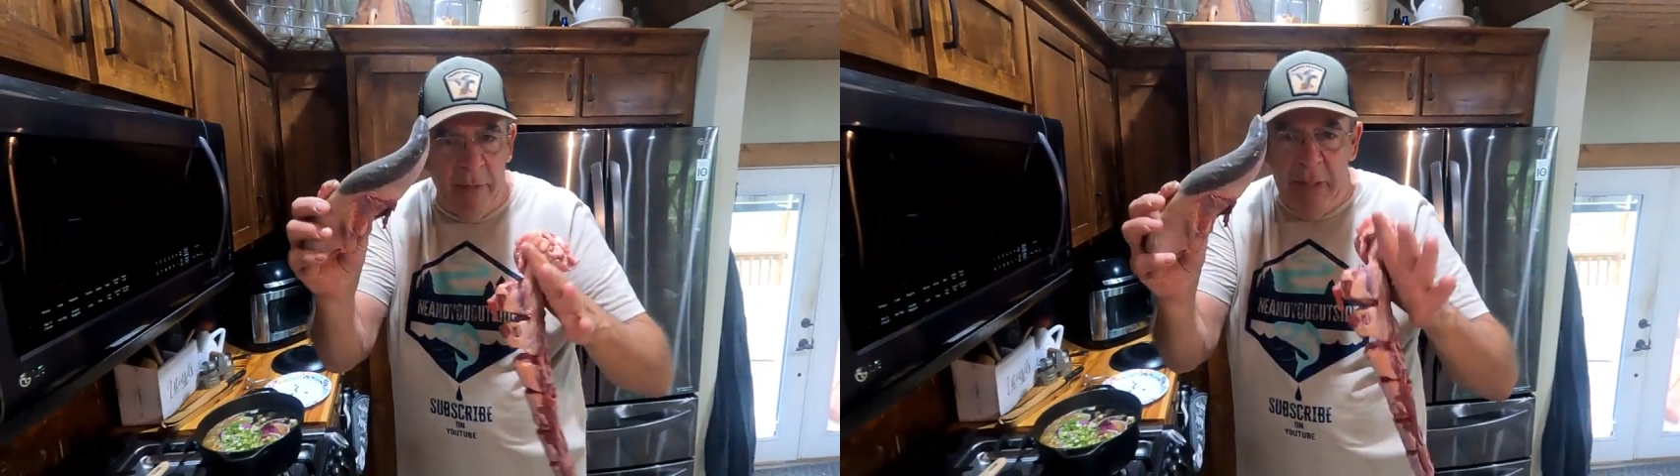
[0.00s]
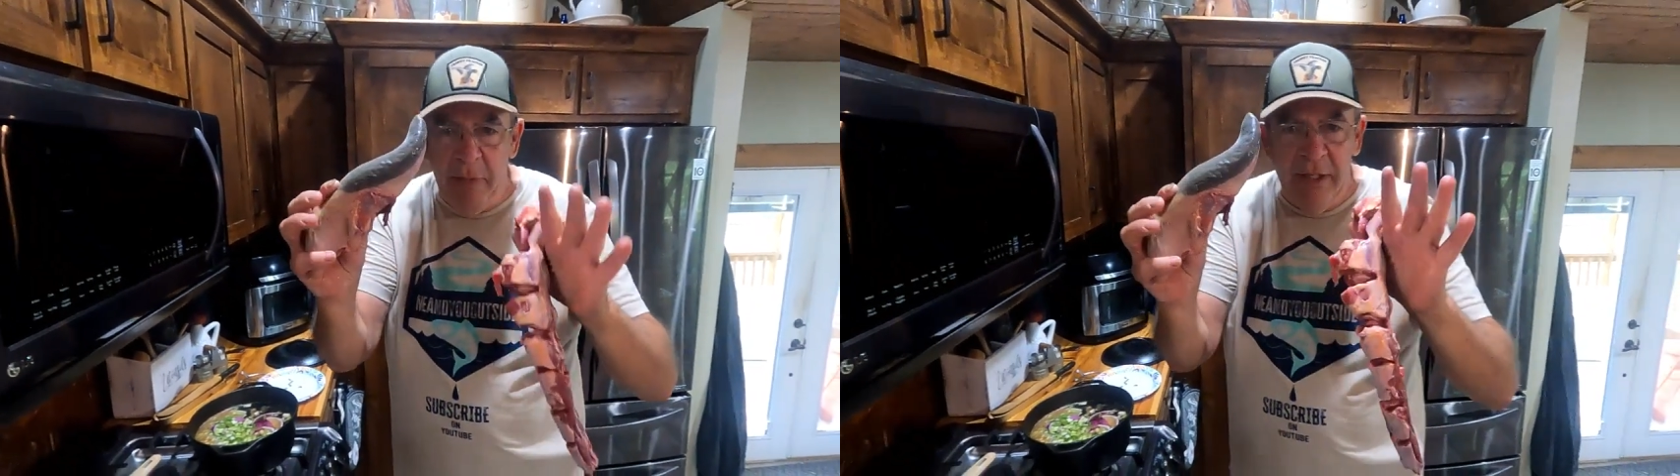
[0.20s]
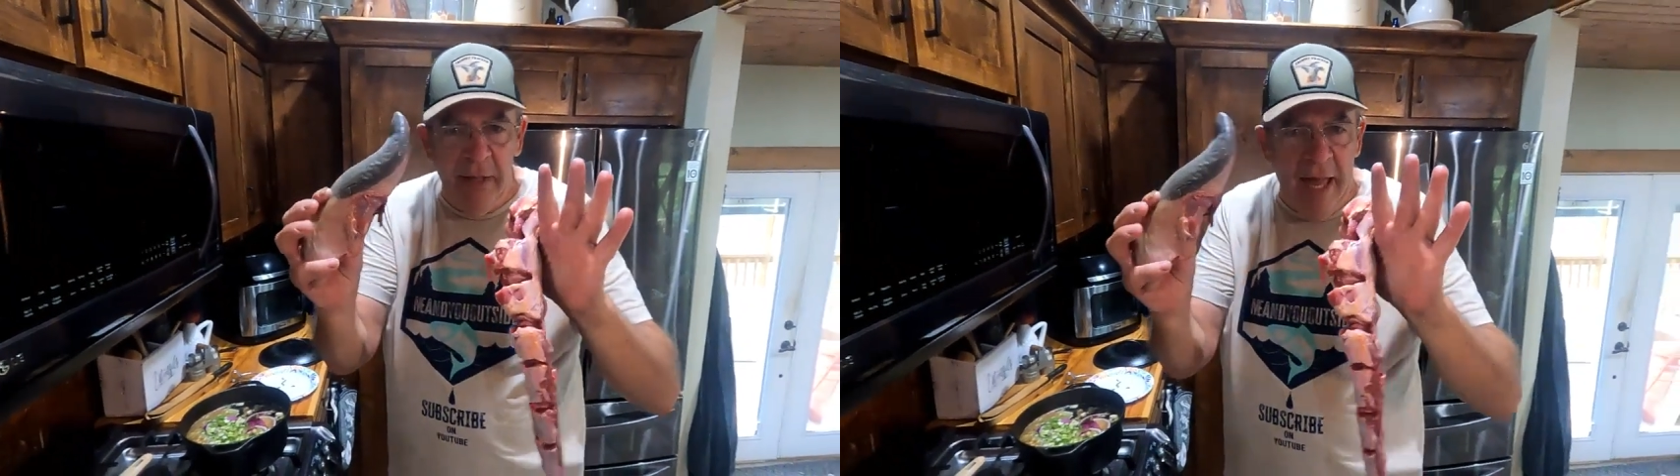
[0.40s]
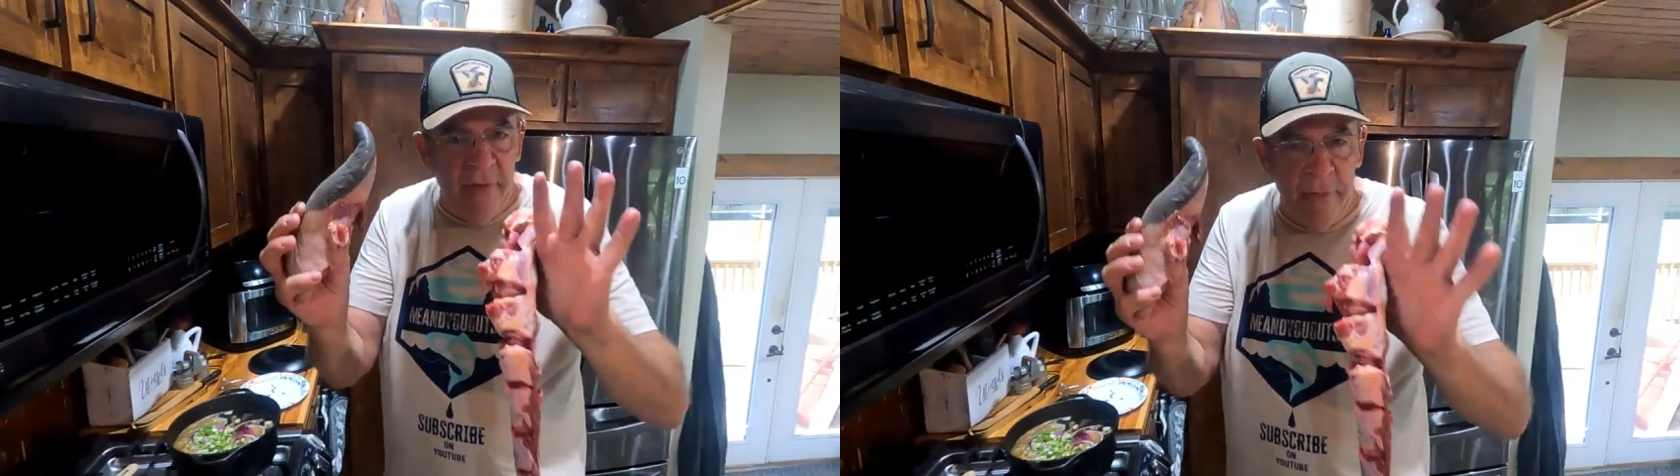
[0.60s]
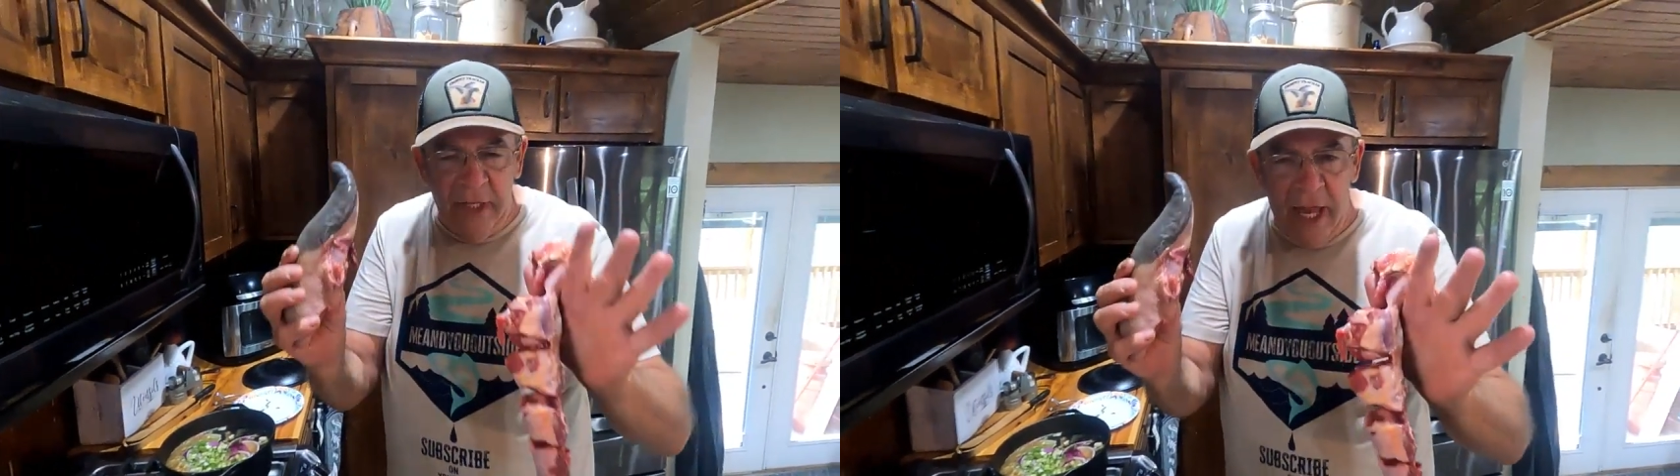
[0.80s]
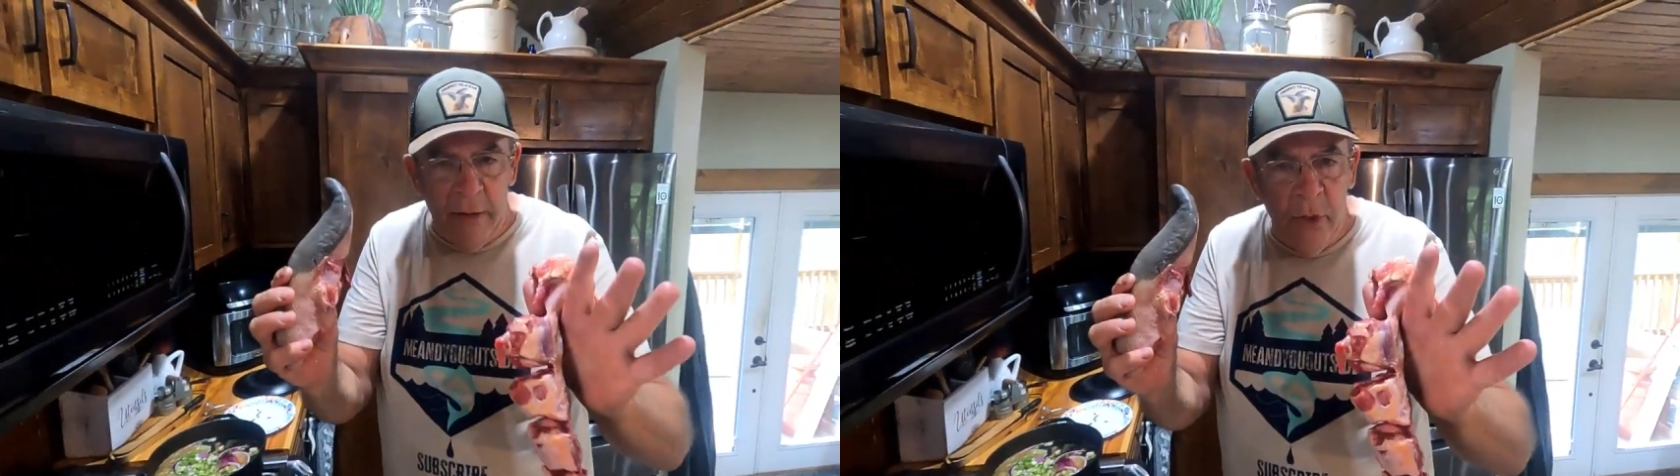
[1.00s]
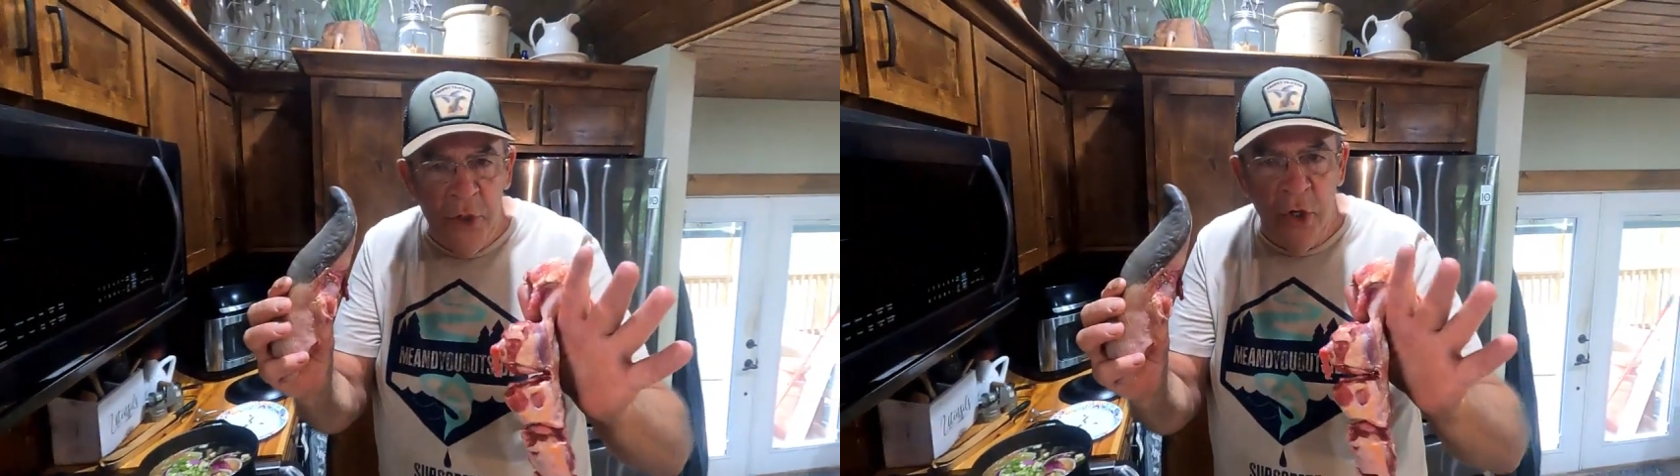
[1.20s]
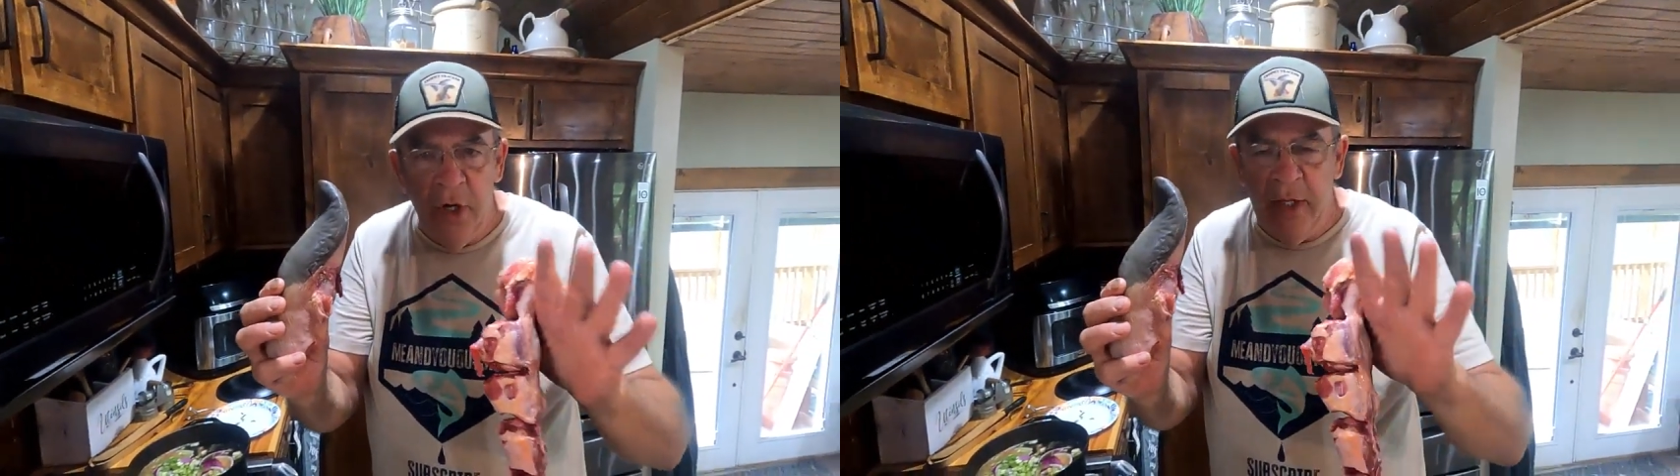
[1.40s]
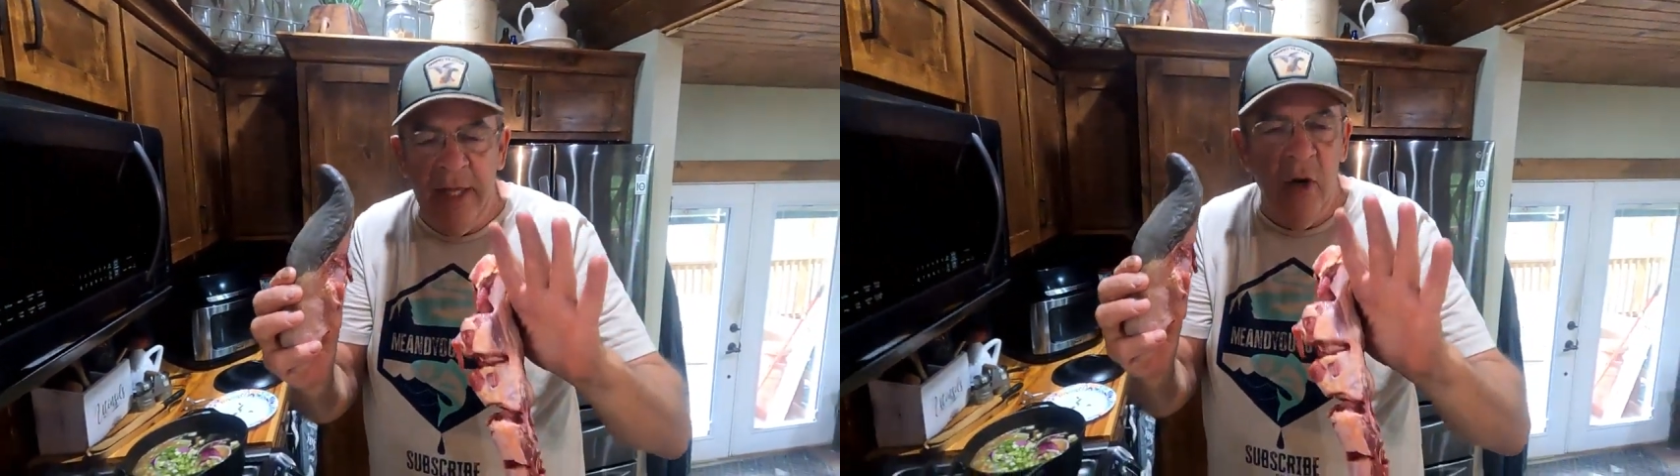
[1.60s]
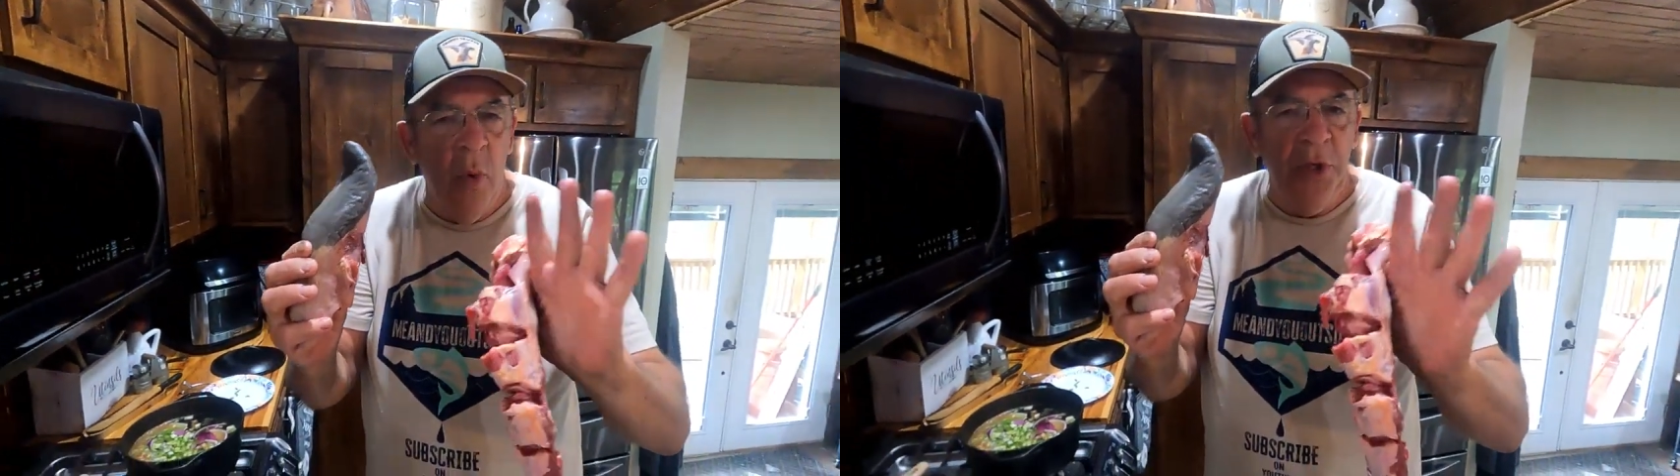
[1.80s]
People have a cow butchered and they
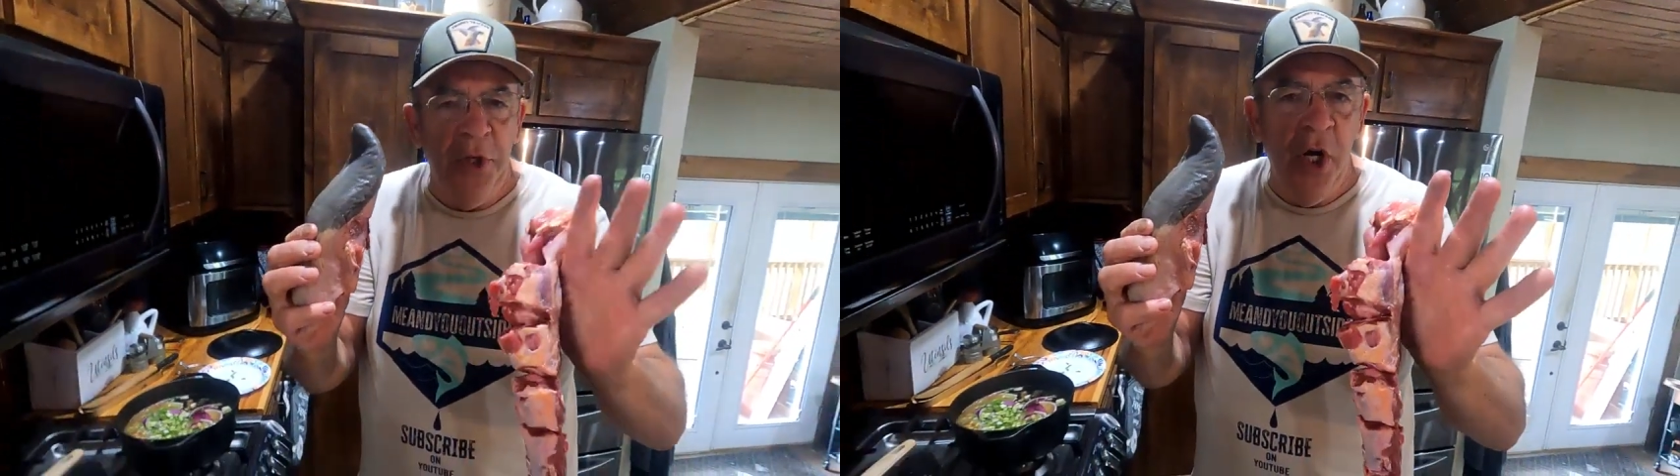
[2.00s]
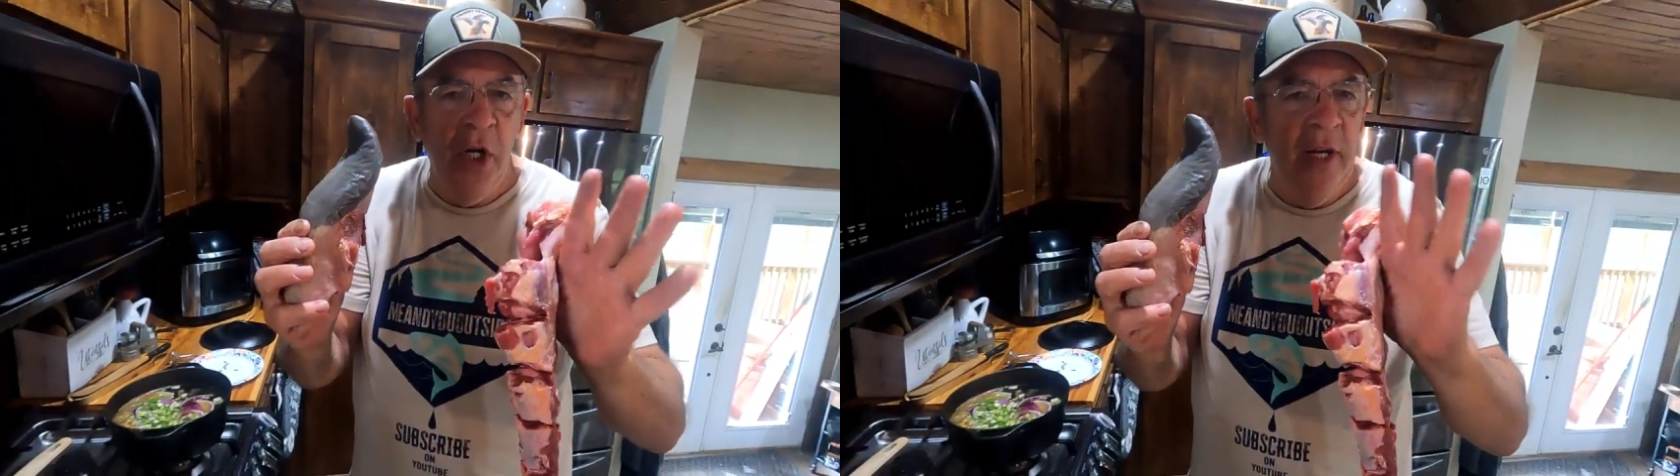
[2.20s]
don't want the tongue,